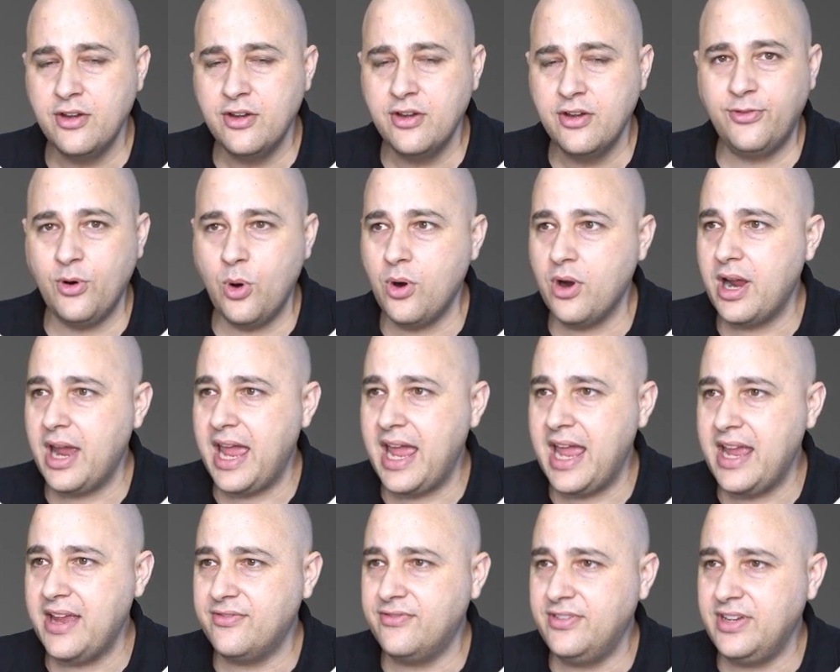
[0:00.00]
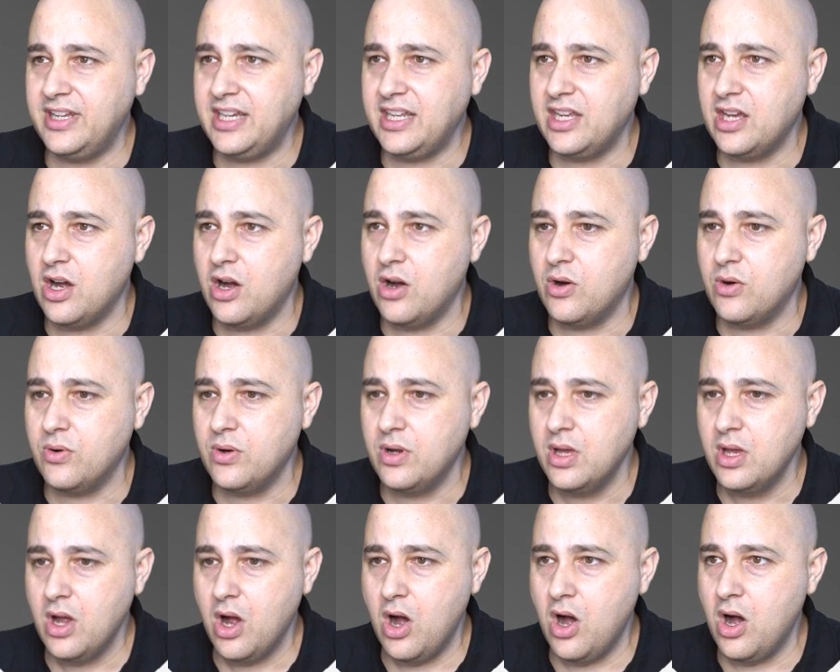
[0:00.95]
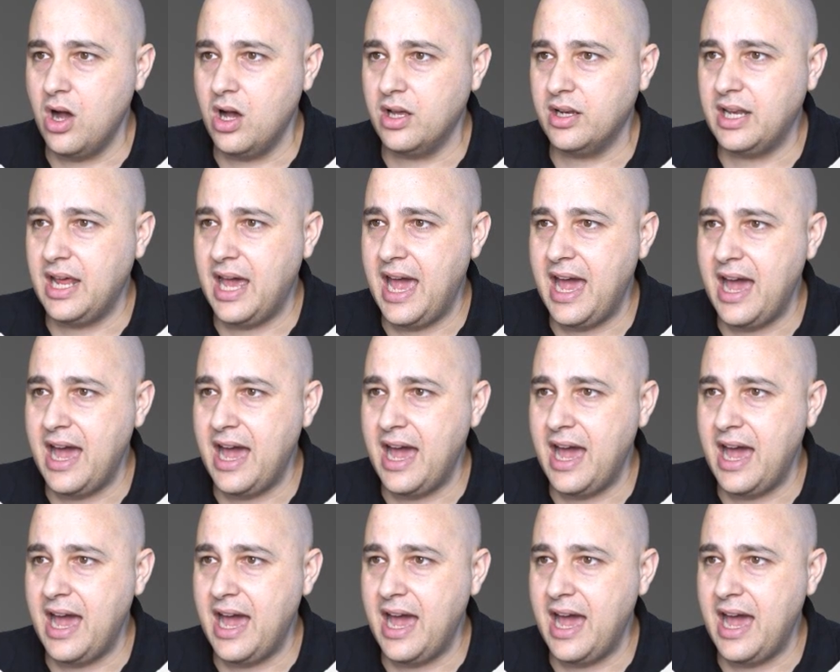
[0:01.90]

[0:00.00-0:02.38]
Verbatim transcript: for a video on